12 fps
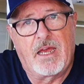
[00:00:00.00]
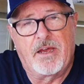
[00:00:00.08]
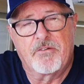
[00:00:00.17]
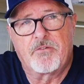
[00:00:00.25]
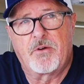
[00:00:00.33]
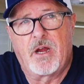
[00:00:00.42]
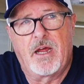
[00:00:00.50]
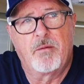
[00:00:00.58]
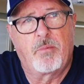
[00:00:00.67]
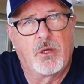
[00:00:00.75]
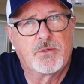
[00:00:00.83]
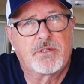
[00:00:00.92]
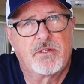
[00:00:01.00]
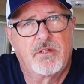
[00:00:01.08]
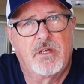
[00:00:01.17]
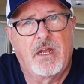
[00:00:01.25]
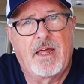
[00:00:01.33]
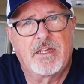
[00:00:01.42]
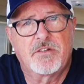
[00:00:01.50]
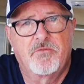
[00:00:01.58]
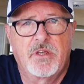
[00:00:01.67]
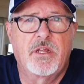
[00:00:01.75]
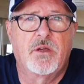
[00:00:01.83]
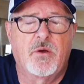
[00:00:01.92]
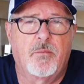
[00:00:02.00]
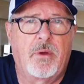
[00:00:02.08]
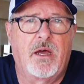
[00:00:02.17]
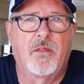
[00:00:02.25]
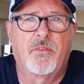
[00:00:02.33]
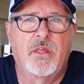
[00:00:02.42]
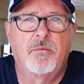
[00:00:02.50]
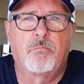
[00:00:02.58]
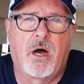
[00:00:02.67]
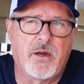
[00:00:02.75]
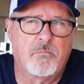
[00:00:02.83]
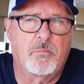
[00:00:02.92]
after I posted the last video about the bottom